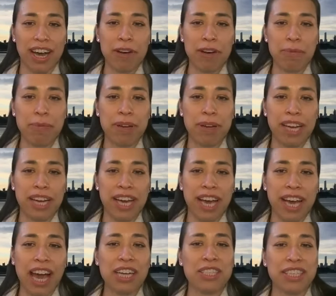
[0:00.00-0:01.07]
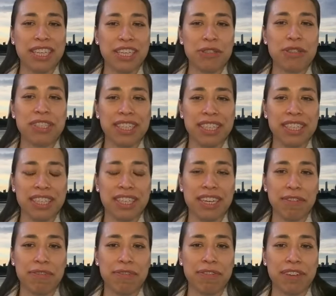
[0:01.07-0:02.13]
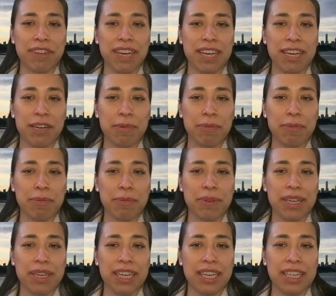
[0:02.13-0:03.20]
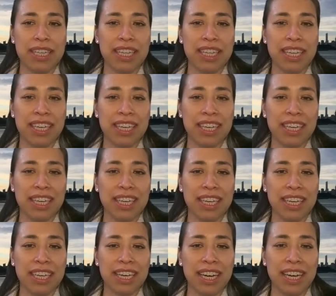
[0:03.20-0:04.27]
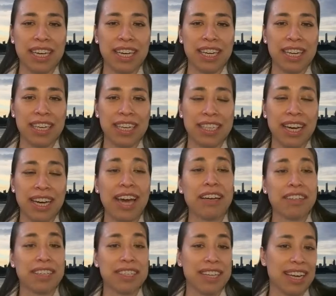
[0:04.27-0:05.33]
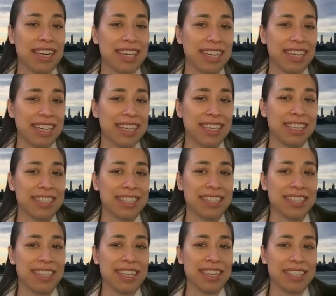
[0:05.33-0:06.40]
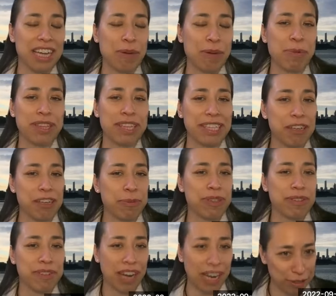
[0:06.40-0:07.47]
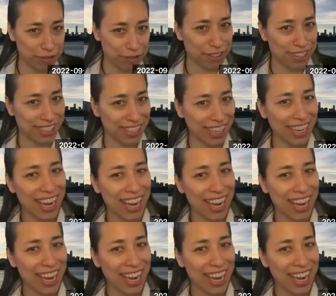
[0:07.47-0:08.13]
Um, actually, interestingly enough, um, the uh, title attending is does come with a little bit of controversy.